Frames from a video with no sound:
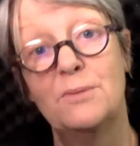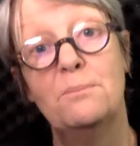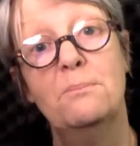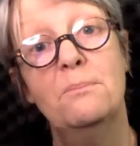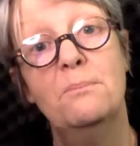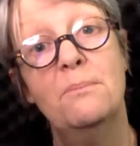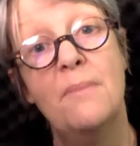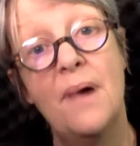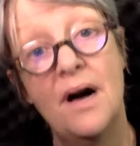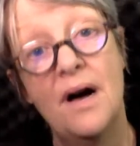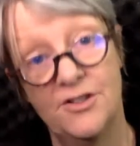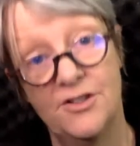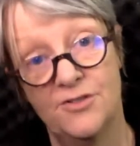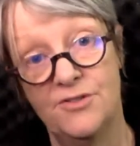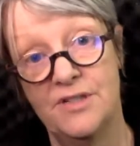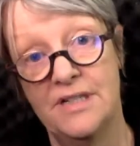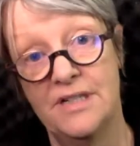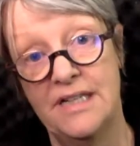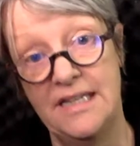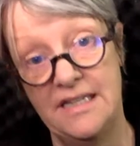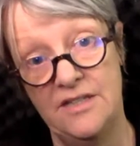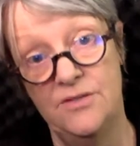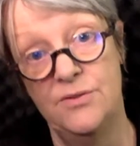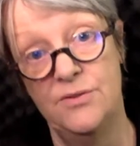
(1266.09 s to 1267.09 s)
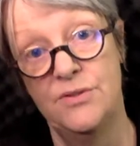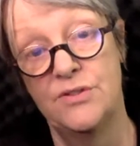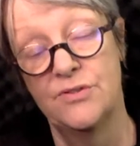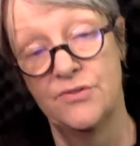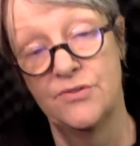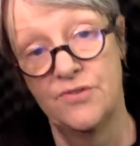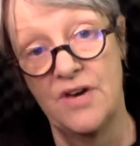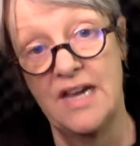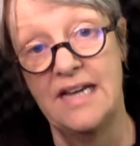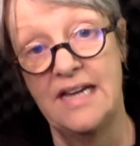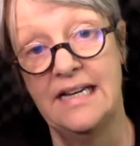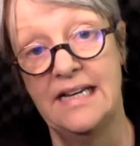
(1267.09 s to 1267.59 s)
moderately
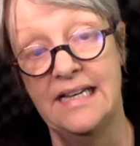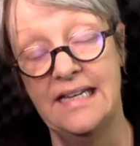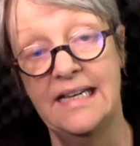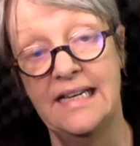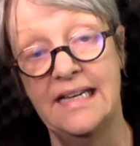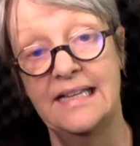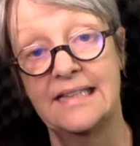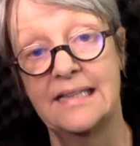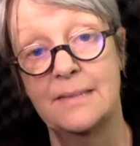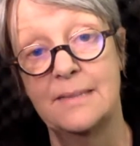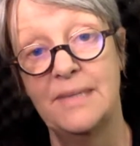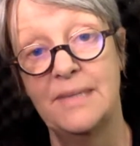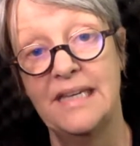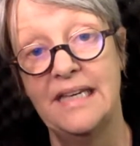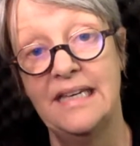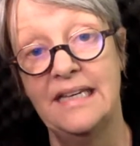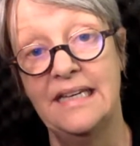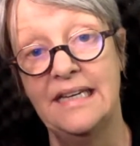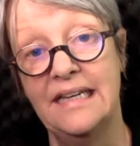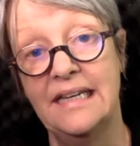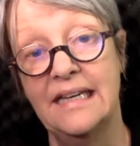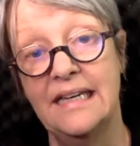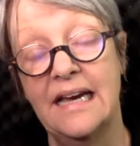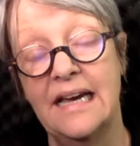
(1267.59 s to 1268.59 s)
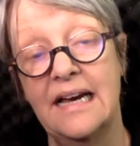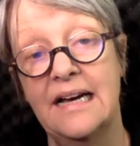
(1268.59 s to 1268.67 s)
user-friendly at the beginning.